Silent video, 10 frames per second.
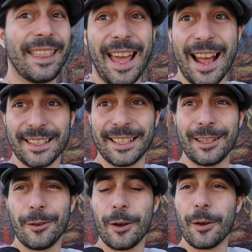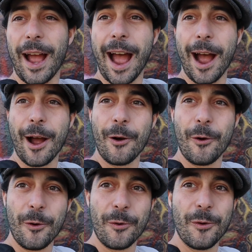that's
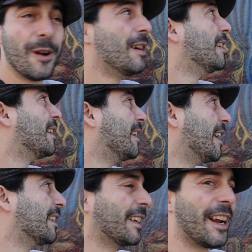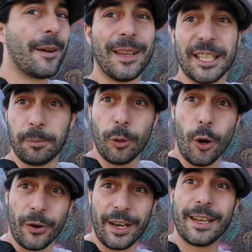how he ended up
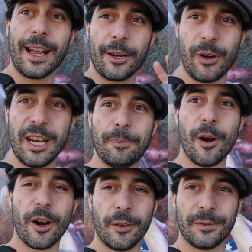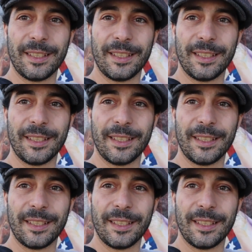exploring a great part of